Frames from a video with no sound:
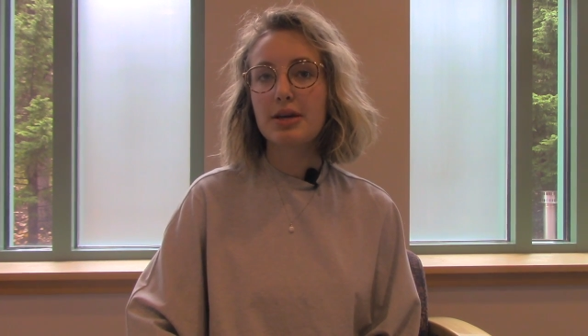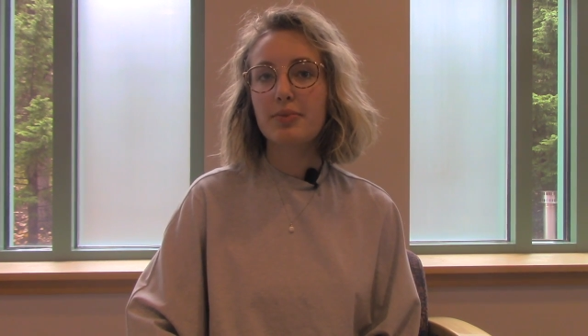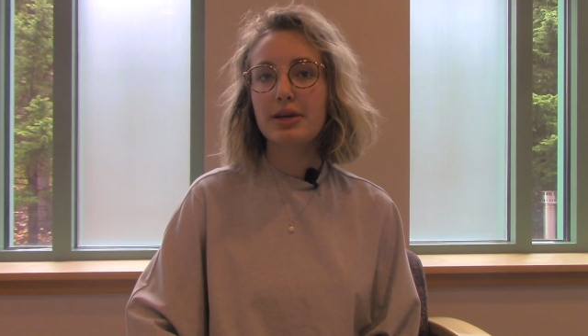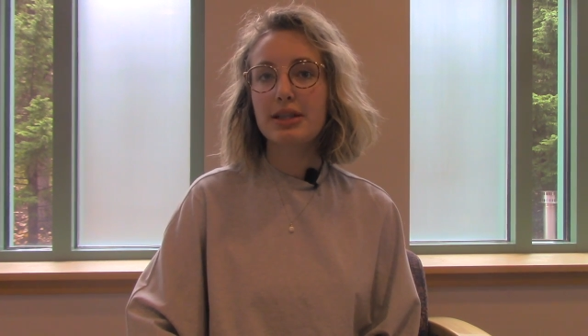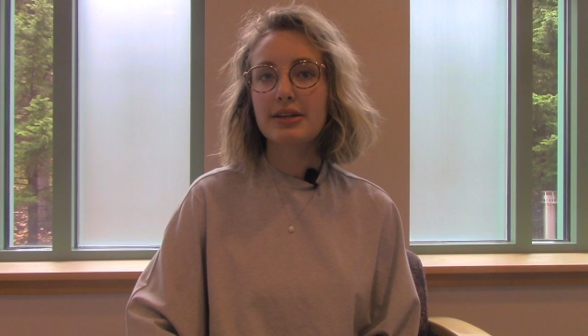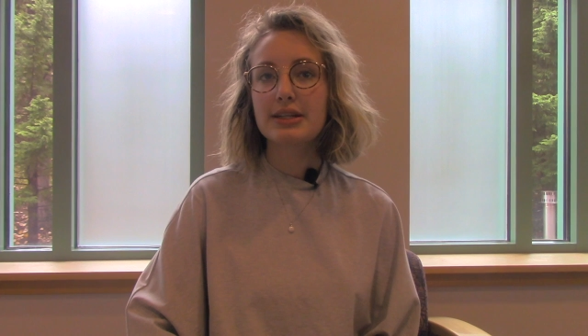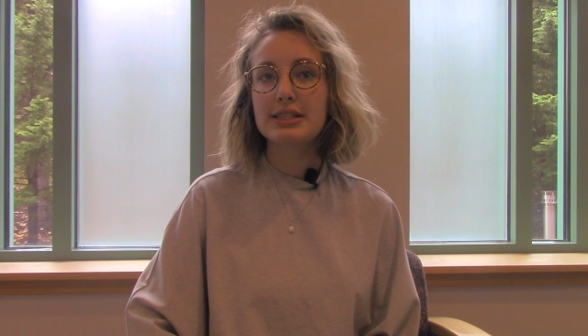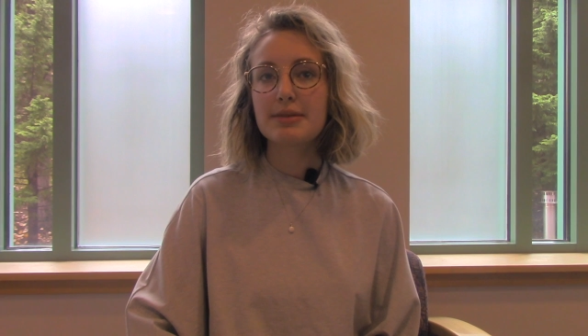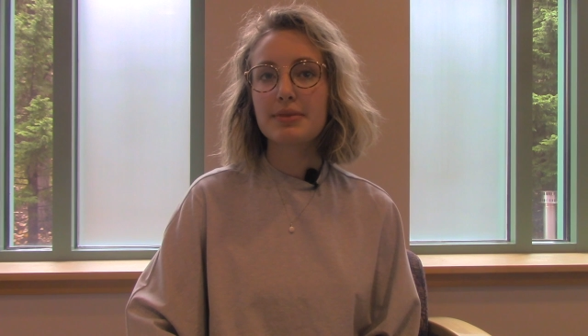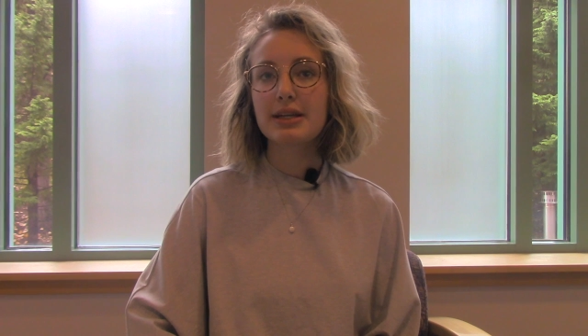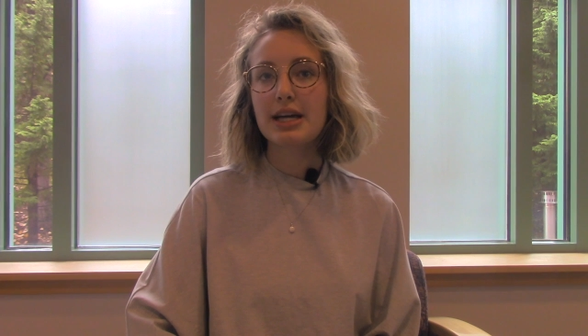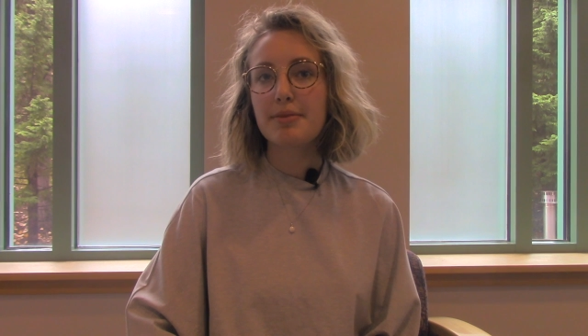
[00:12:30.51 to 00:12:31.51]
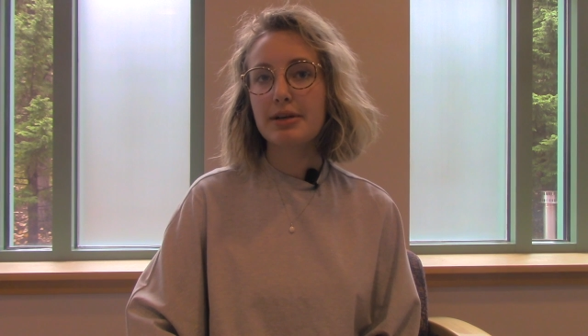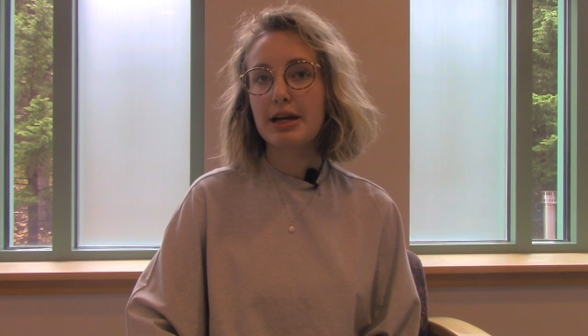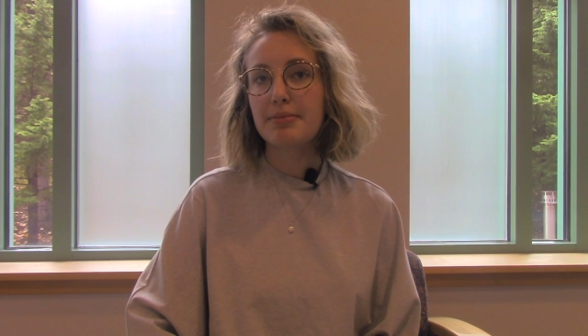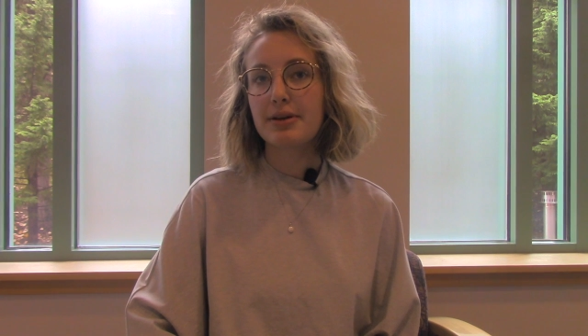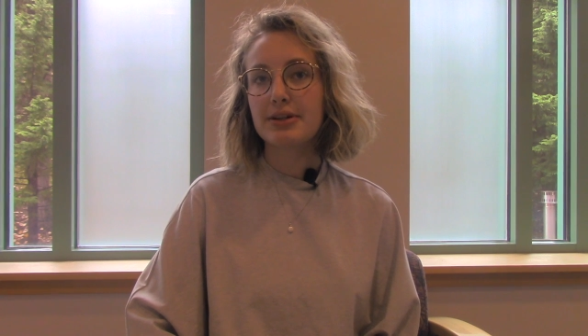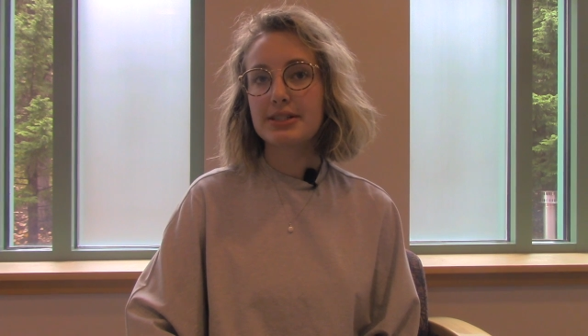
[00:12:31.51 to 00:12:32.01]
and when there is something coming
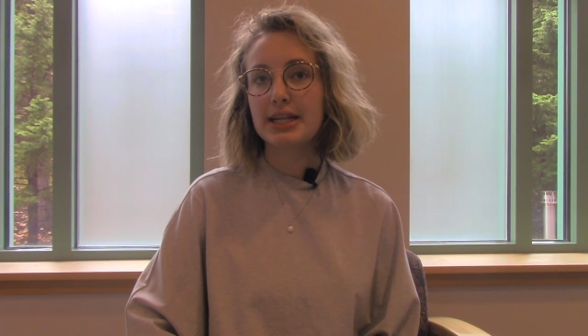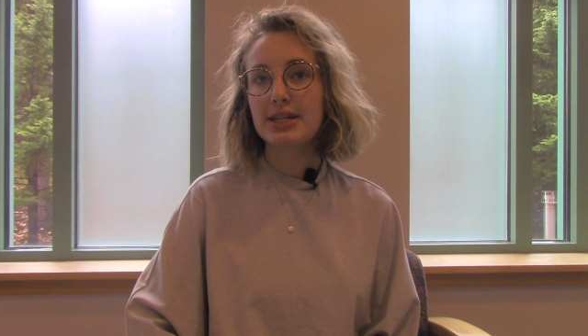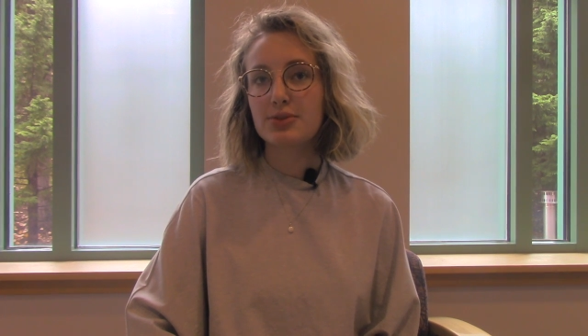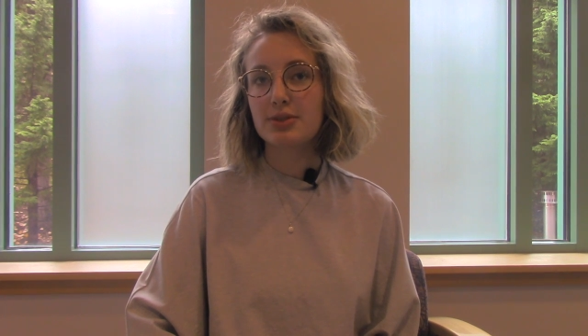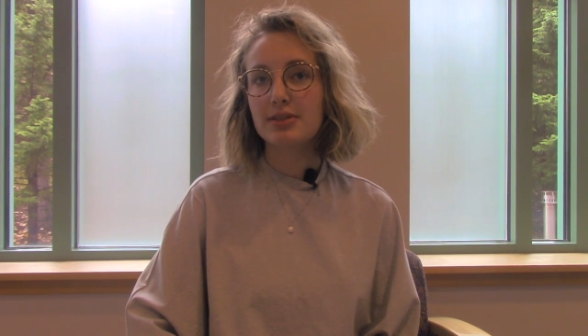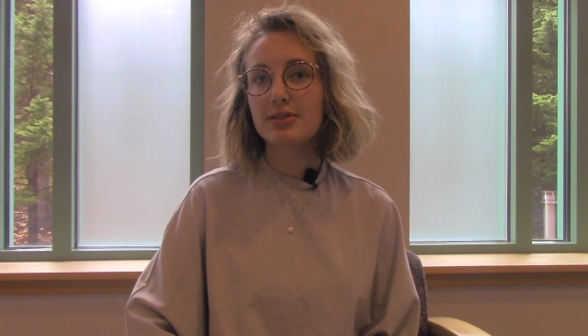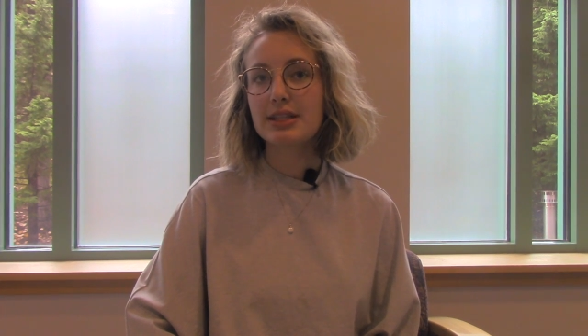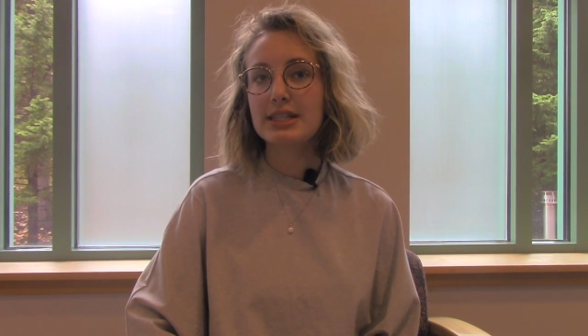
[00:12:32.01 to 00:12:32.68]
up on her schedule,